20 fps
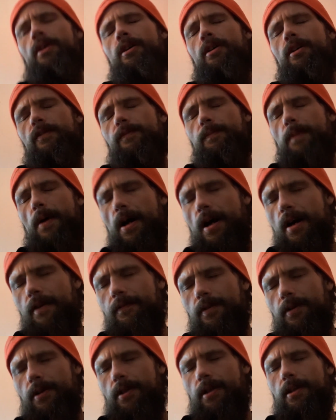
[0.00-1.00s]
of
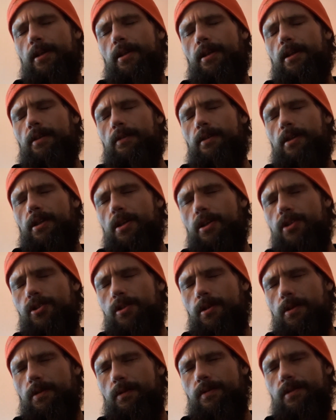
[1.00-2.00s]
poverty and the
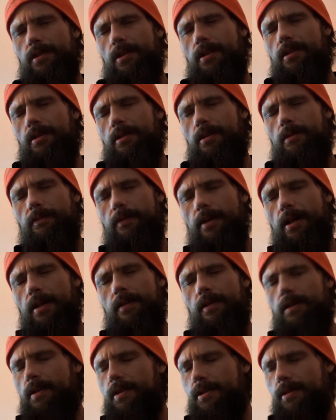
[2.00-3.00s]
issues and the fact
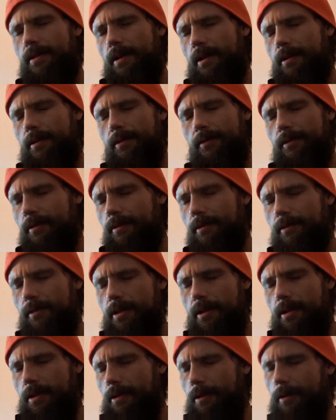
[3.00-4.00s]
that it's like
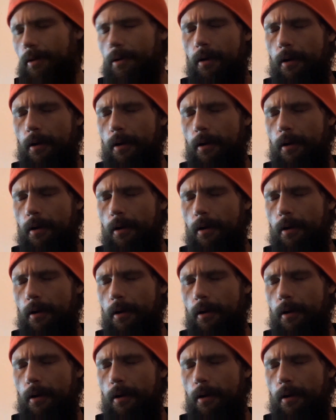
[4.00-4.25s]
literally a, uh,